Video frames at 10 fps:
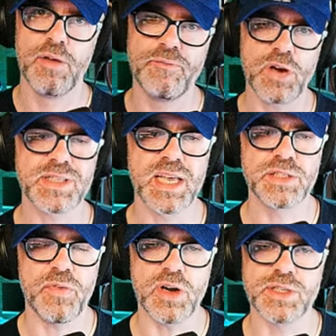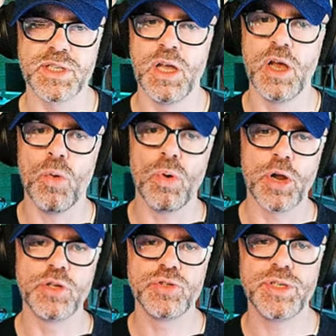First things first,
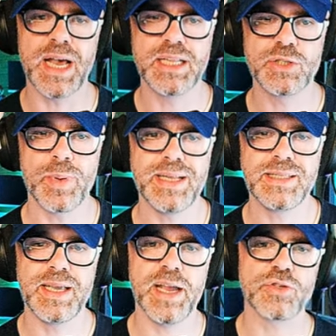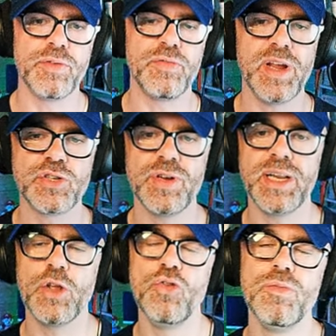120Hz refresh
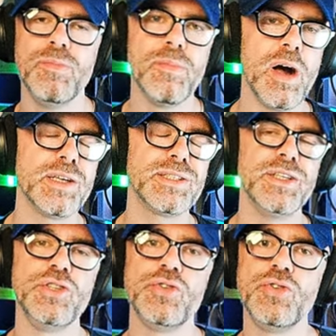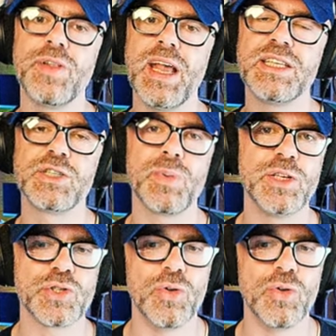rate, you must ensure that is switched